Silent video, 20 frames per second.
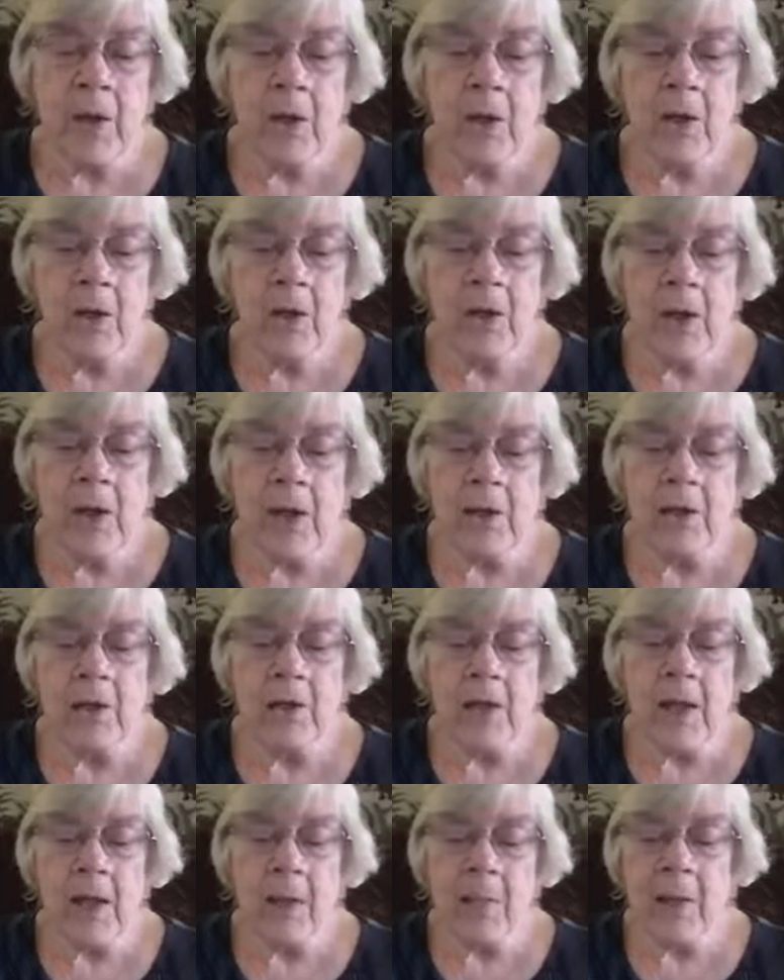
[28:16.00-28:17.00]
Janus
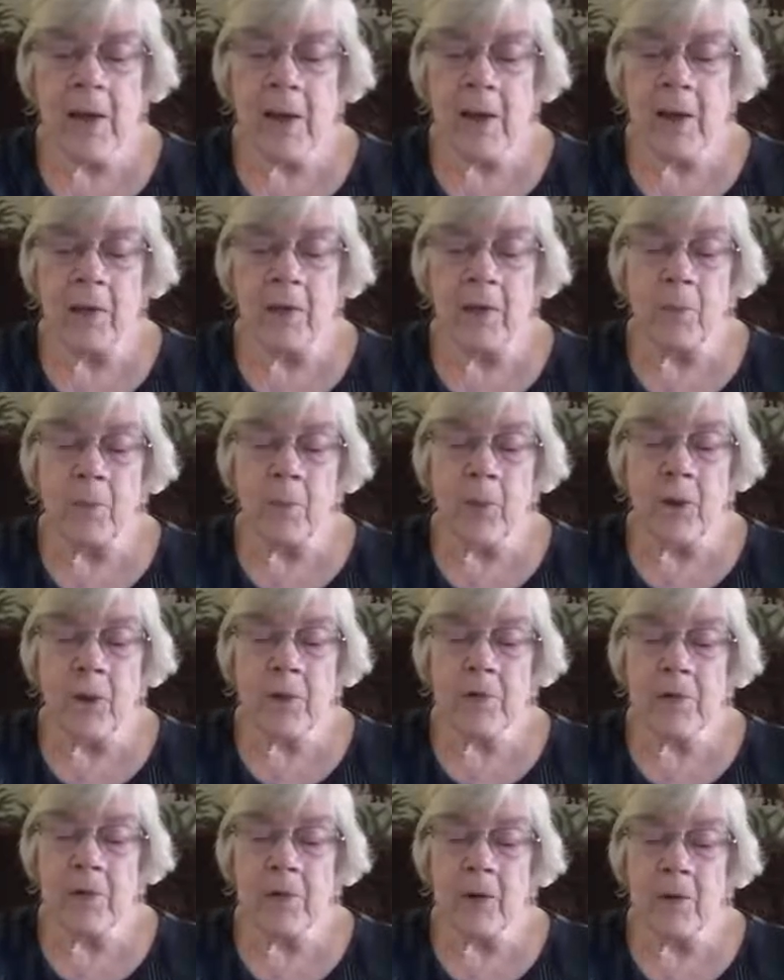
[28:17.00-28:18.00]
lay back in the
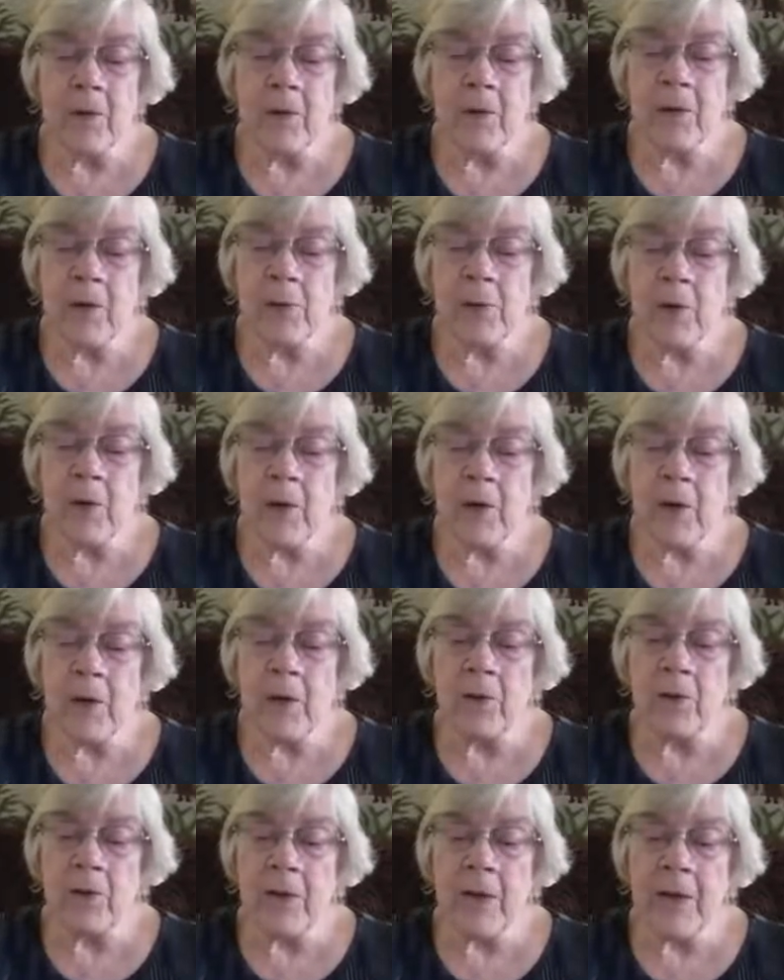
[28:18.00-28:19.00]
moss then,
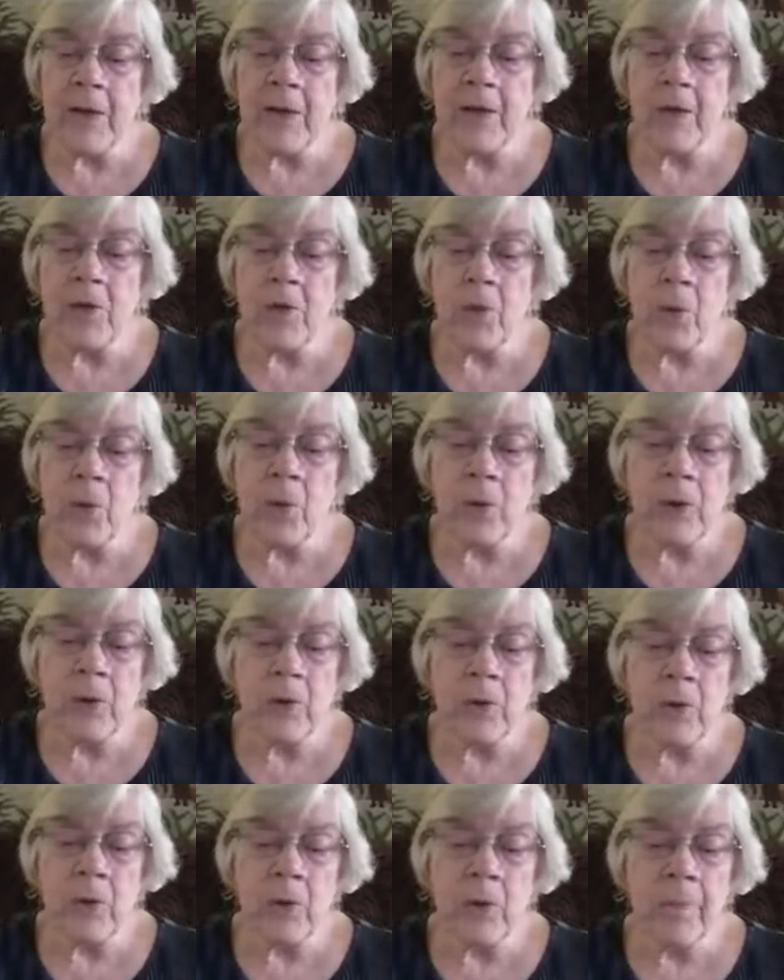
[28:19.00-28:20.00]
spread-eagled like a snow
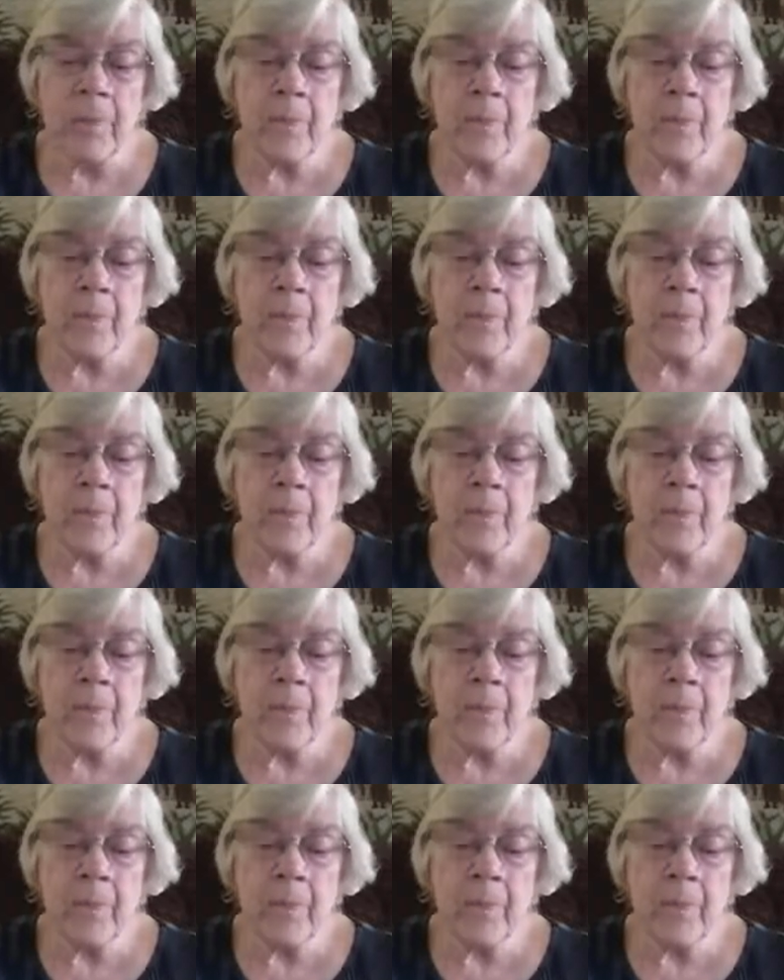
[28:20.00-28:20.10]
angel.